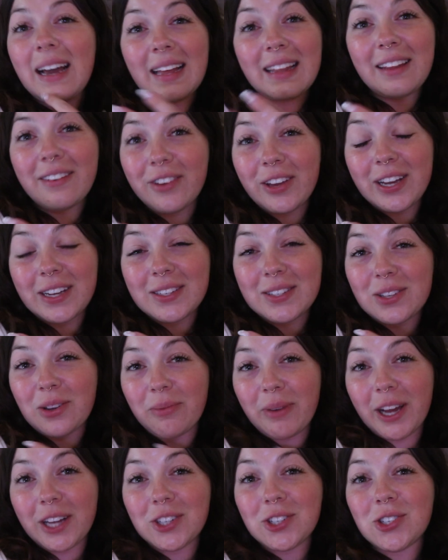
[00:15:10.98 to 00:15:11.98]
I love you guys so
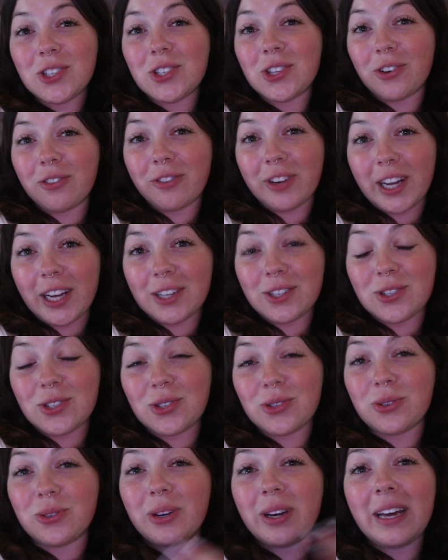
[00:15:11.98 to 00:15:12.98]
much. Don't forget
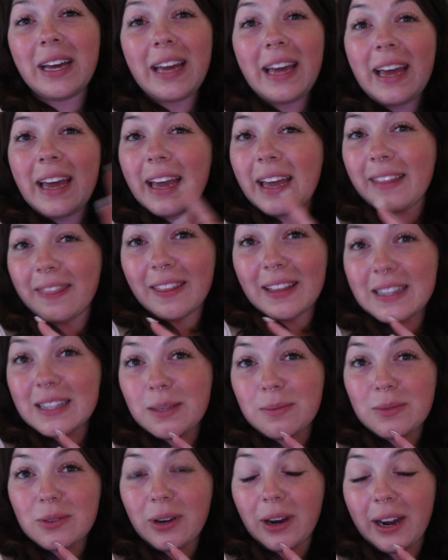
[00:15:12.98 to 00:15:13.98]
to hit that
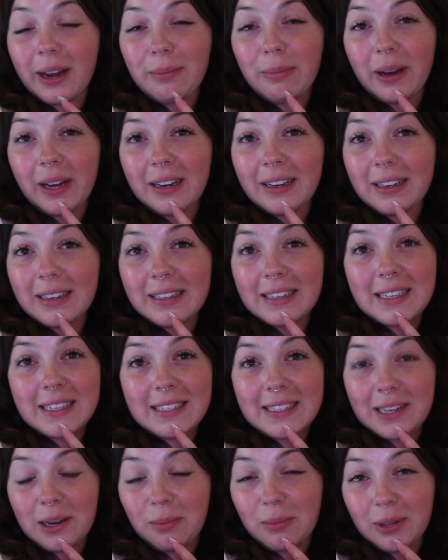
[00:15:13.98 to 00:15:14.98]
subscribe button
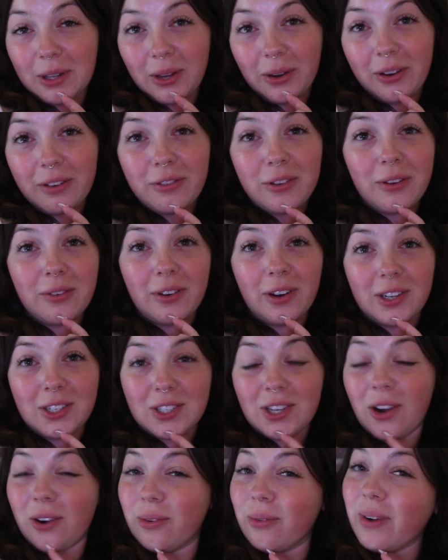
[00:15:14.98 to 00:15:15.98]
down below if you have
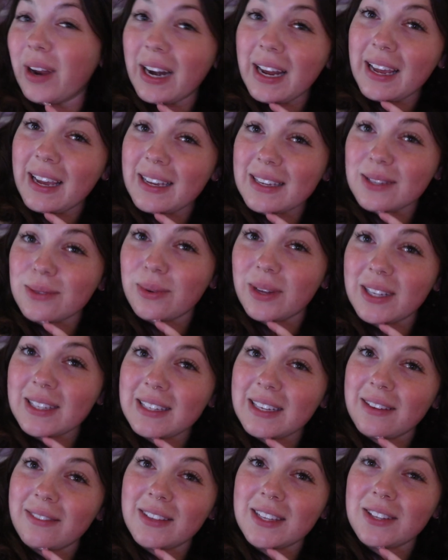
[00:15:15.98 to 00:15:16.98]
not already, as well as
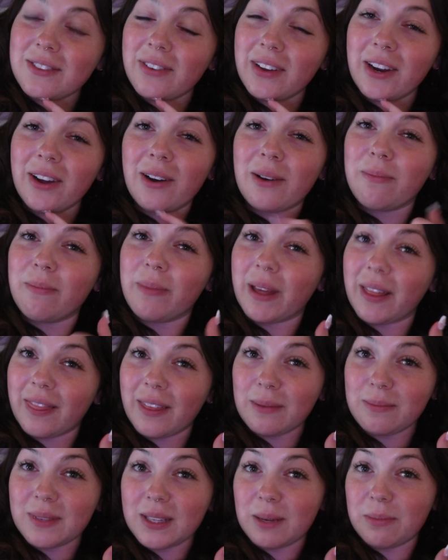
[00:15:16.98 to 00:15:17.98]
give this video a big
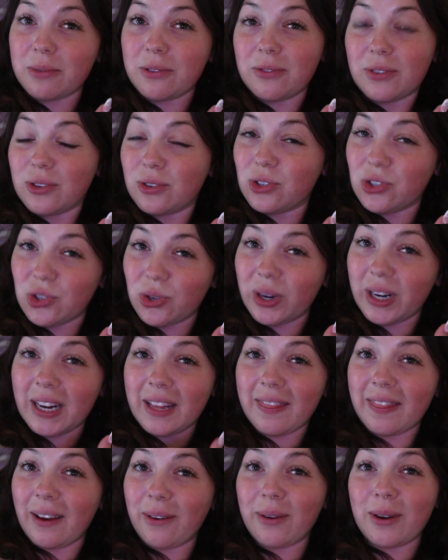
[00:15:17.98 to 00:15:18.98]
thumbs up if you enjoyed
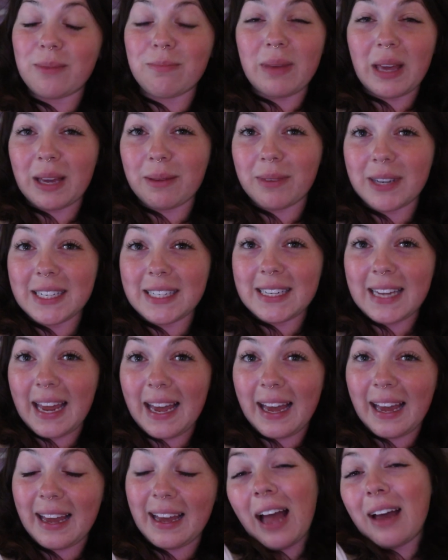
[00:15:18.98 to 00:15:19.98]
it. That would make my day.